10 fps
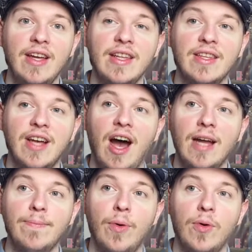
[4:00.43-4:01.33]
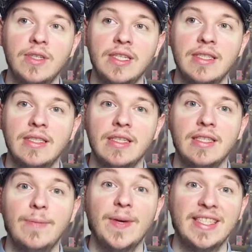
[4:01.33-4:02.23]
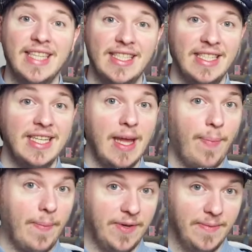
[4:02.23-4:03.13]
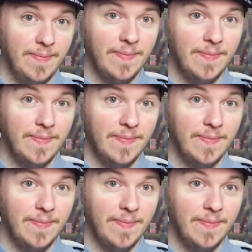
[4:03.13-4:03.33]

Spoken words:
in the Cardboard is Die Prinzessin in der Pappe,